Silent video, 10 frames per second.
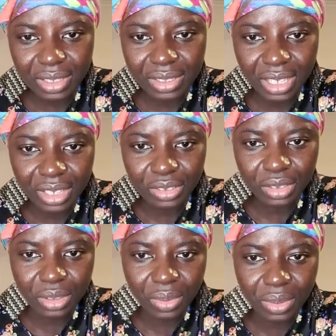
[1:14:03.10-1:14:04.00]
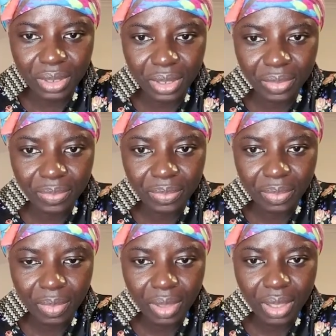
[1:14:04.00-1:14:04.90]
is saying, do you want
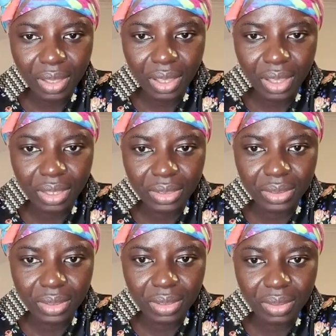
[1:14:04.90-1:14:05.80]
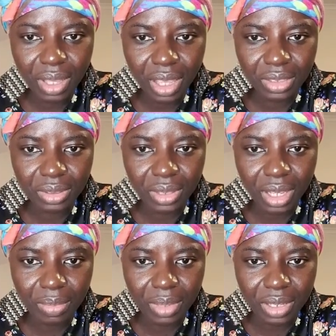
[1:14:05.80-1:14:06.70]
her to
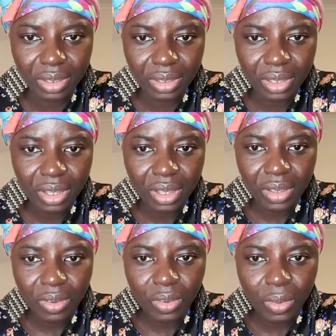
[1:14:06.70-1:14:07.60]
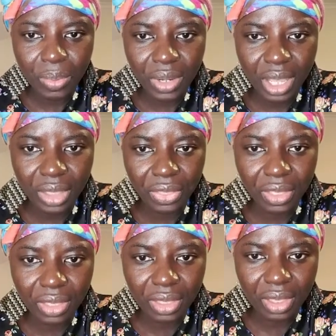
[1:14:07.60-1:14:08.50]
come and open her
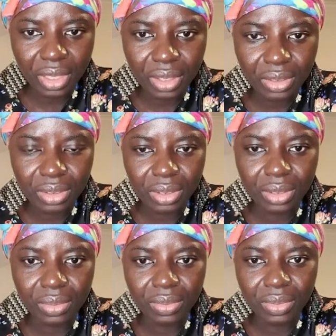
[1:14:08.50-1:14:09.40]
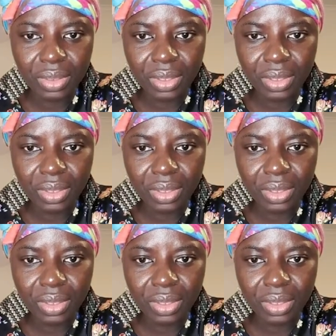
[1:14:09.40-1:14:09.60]
teeth to you?